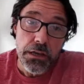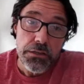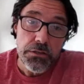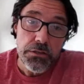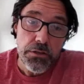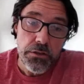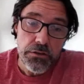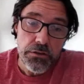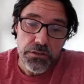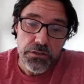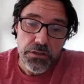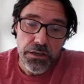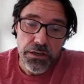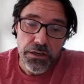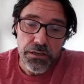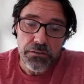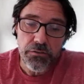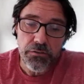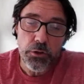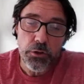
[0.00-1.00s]
So their
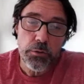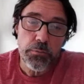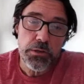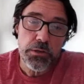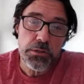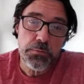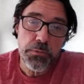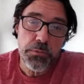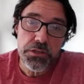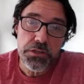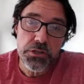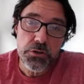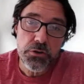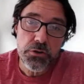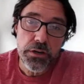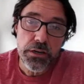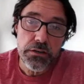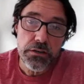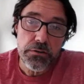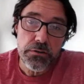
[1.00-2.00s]
tidal volume is much
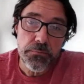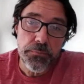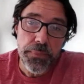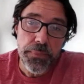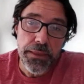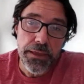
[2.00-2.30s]
greater.